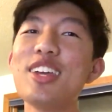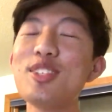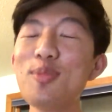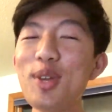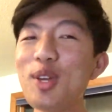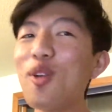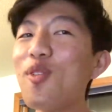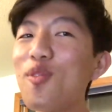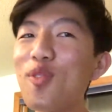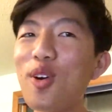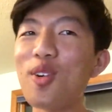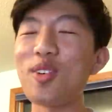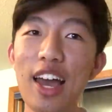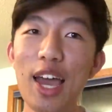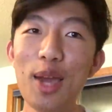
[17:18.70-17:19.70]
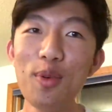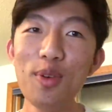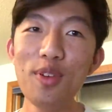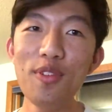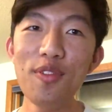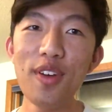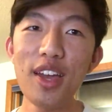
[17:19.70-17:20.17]
it's my own fault. I
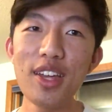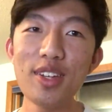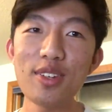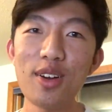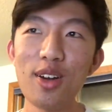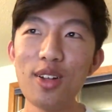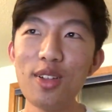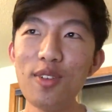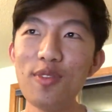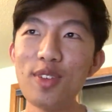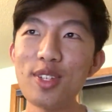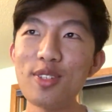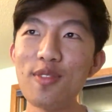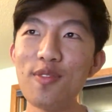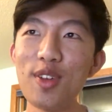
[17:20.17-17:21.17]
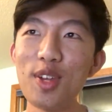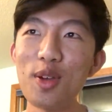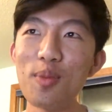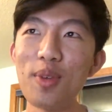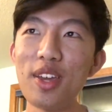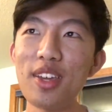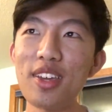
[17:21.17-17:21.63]
would find all of this video
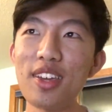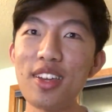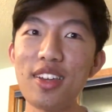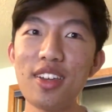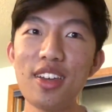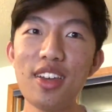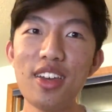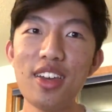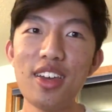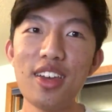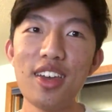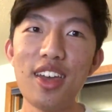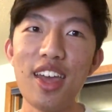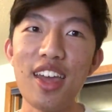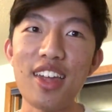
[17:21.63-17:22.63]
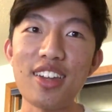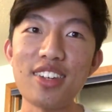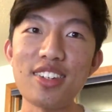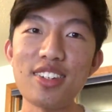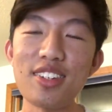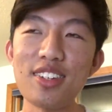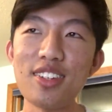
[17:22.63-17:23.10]
making
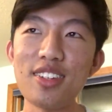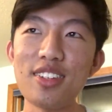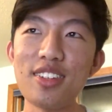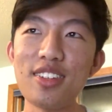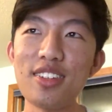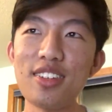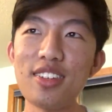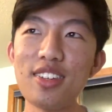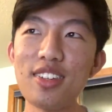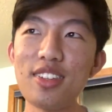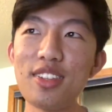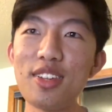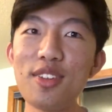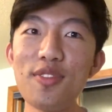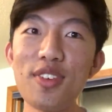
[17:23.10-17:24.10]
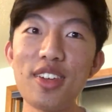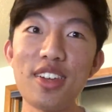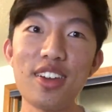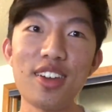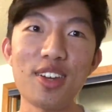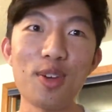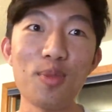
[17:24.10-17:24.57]
and leaving
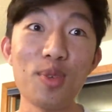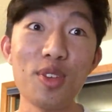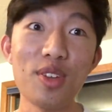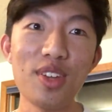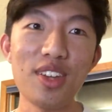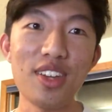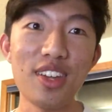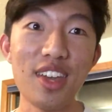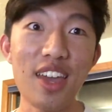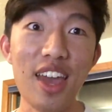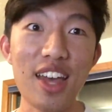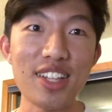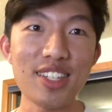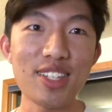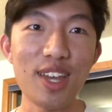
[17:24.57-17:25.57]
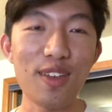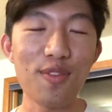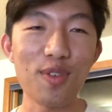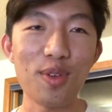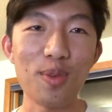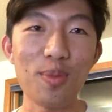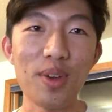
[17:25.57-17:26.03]
a community at
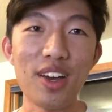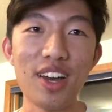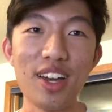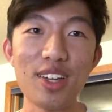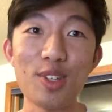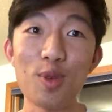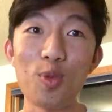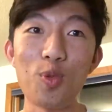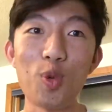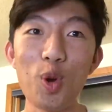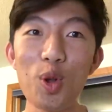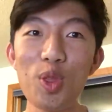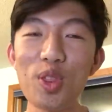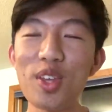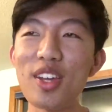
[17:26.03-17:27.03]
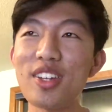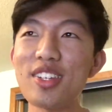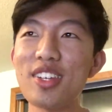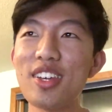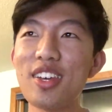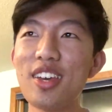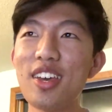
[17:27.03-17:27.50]
Stanford behind worth
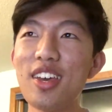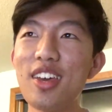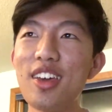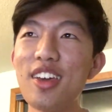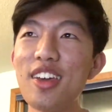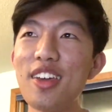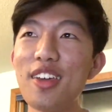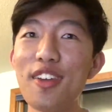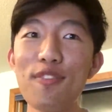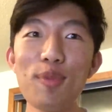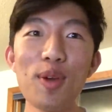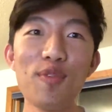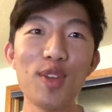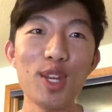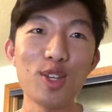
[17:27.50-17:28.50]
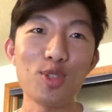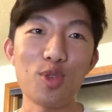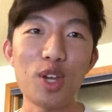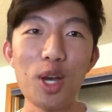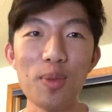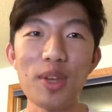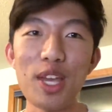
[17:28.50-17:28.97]
it if my videos were
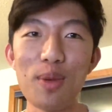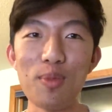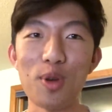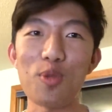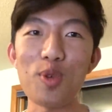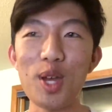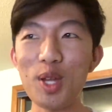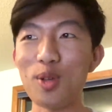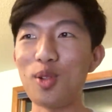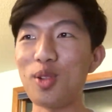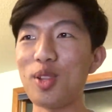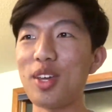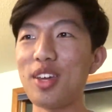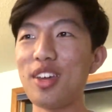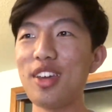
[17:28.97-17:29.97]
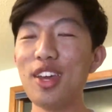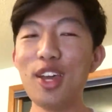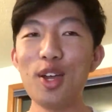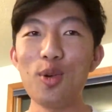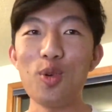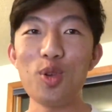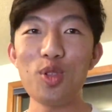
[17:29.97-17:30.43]
coming out more regularly.
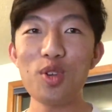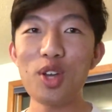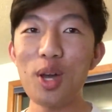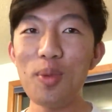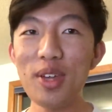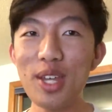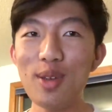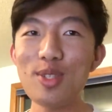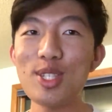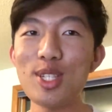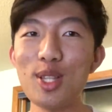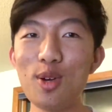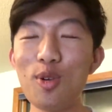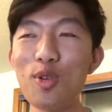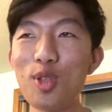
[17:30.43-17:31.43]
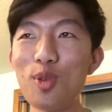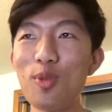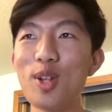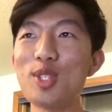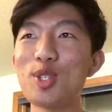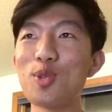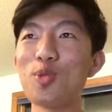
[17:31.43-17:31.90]
When they're coming out slower than
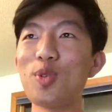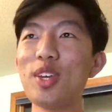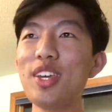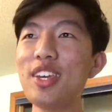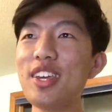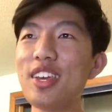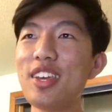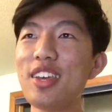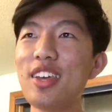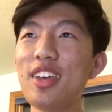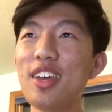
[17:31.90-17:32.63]
once a week,